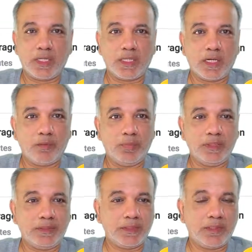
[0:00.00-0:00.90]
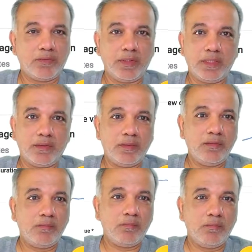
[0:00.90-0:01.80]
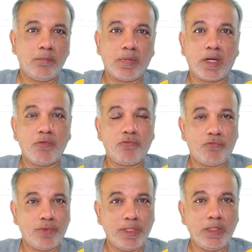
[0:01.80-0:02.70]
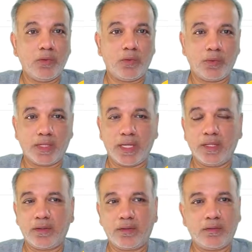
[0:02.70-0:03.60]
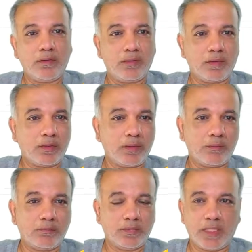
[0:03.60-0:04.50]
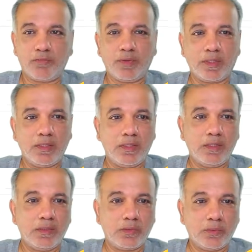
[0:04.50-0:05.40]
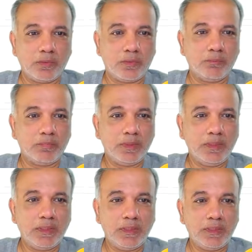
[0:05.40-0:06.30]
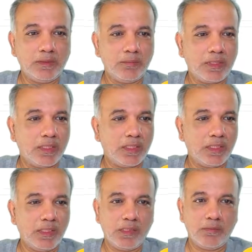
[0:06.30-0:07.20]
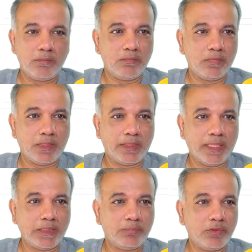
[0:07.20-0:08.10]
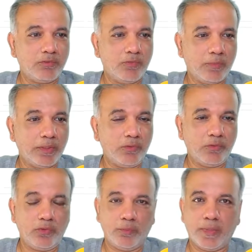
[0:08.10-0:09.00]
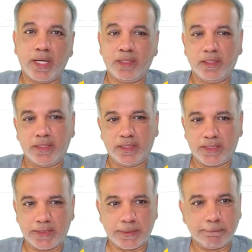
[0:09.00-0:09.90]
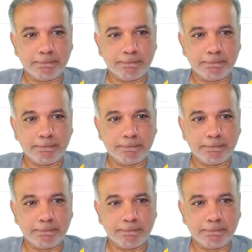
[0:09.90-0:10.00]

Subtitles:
are now being generated by free organic traffic. So here's my dashboard for my YouTube analytics.